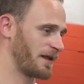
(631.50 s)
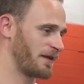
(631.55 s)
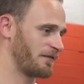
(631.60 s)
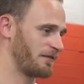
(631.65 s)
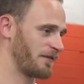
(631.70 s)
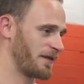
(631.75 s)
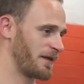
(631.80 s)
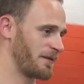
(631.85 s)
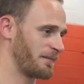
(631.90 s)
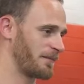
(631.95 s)
of
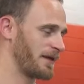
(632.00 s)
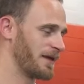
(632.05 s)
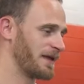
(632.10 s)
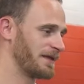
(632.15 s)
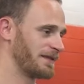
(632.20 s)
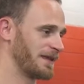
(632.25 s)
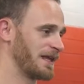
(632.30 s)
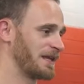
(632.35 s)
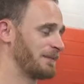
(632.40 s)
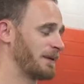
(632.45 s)
them
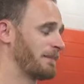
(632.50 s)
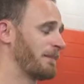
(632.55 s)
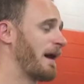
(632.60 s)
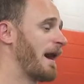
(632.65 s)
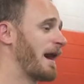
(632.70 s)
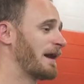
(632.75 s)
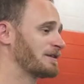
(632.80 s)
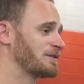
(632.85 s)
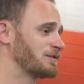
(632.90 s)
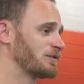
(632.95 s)
tend to be
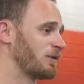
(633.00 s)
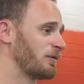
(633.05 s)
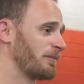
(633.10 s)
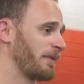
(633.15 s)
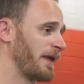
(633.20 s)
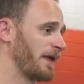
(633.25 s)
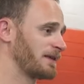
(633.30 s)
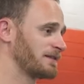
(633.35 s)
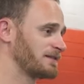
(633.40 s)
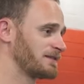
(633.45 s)
postural
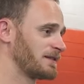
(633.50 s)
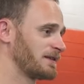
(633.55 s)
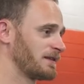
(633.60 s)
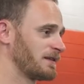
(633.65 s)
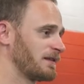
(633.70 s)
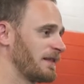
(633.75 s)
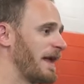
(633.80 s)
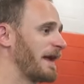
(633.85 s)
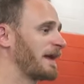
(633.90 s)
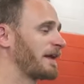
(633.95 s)
based,
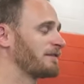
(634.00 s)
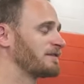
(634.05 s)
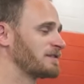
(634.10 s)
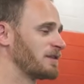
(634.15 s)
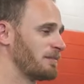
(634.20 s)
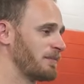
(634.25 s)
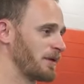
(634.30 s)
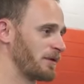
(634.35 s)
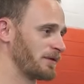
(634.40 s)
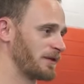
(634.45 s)
lack of
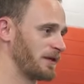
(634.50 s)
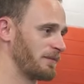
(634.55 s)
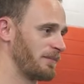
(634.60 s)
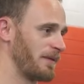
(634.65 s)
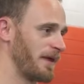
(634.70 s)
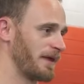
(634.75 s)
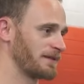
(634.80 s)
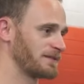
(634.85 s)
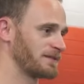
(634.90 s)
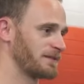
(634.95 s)
stability
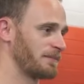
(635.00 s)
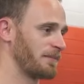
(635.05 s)
based,